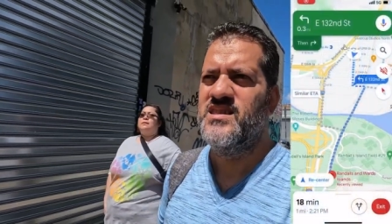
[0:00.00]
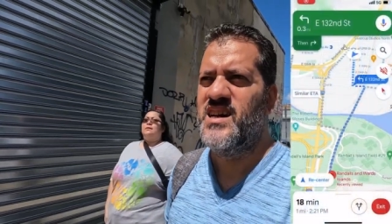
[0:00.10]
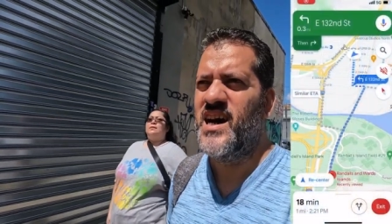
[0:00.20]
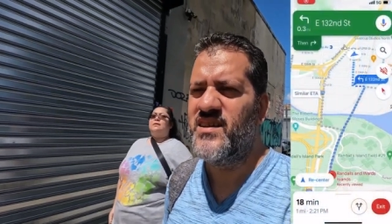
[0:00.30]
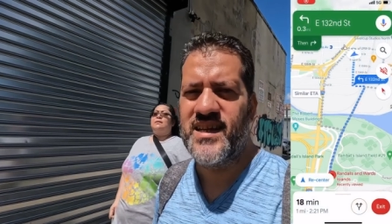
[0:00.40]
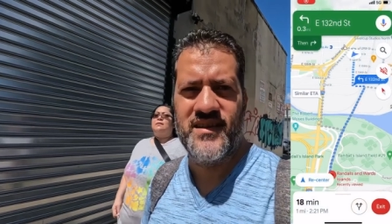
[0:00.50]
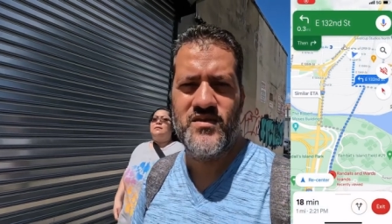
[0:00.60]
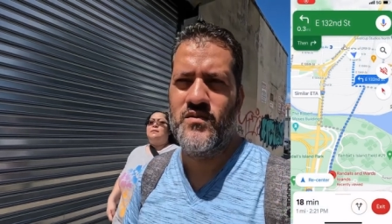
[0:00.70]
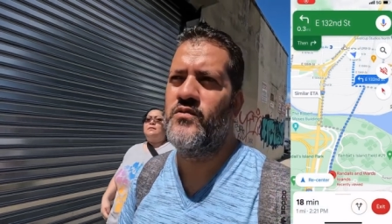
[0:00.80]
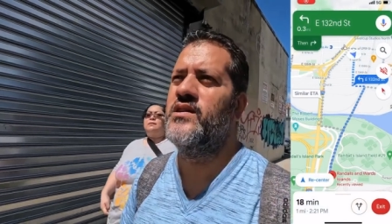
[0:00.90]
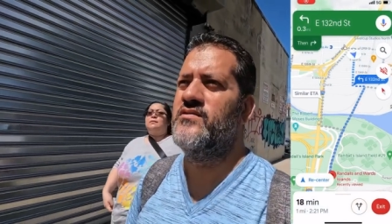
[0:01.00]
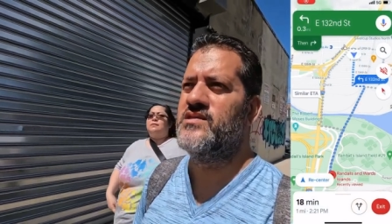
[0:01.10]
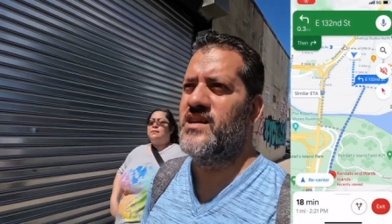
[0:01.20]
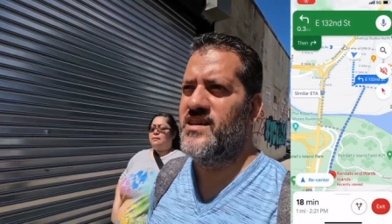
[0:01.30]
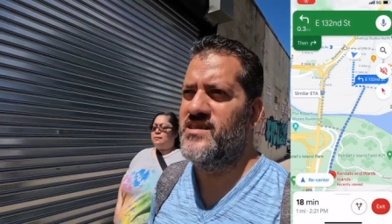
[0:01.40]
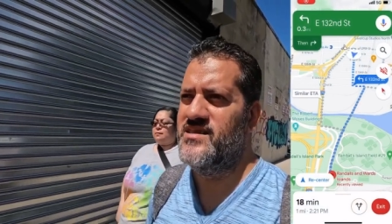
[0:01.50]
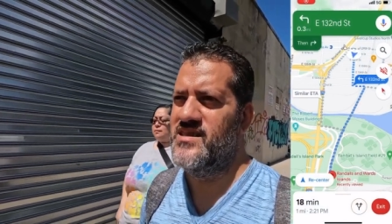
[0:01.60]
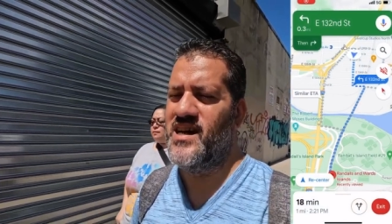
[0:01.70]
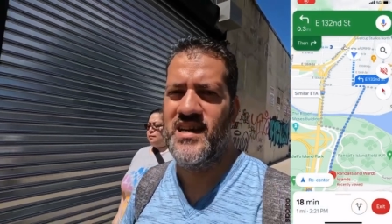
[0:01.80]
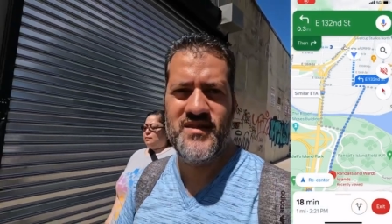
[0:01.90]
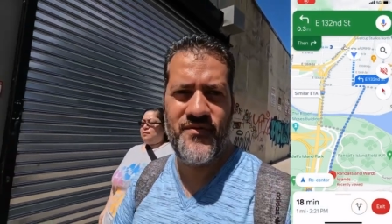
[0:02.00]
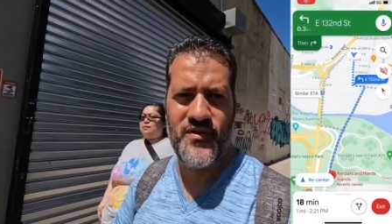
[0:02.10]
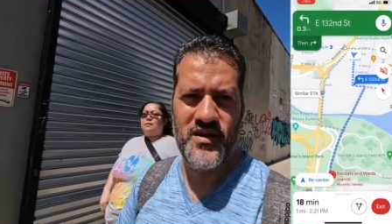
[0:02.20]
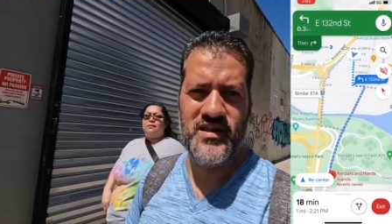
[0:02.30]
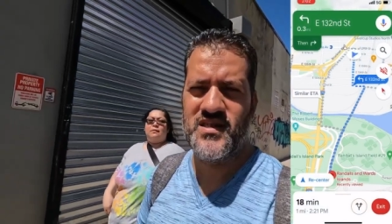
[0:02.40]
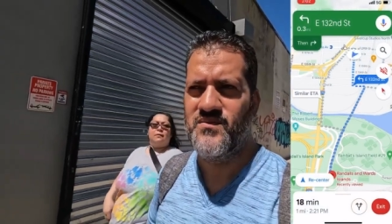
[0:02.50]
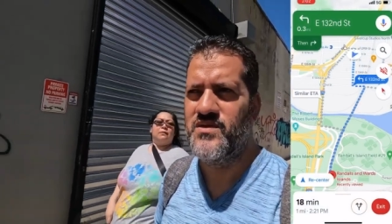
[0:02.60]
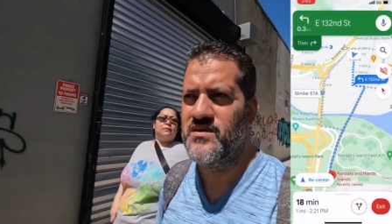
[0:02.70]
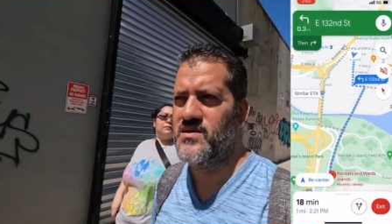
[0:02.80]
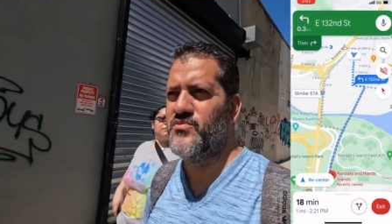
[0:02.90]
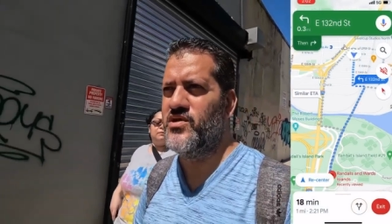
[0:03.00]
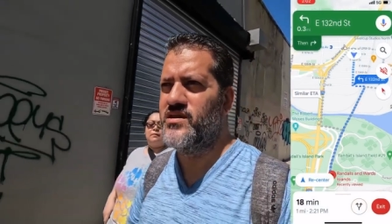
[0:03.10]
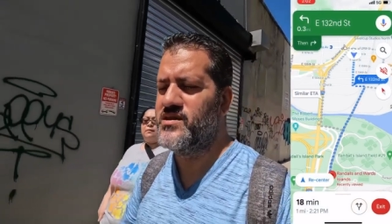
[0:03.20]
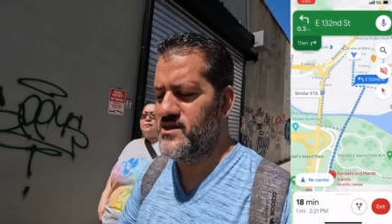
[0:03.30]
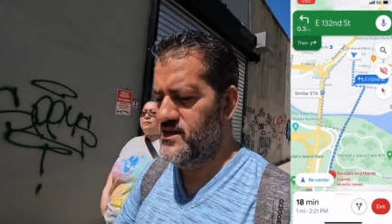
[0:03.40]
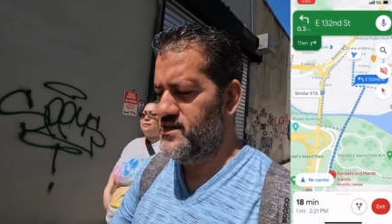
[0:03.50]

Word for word: how to get to Randall's Island. At least for us, we are in the Bronx.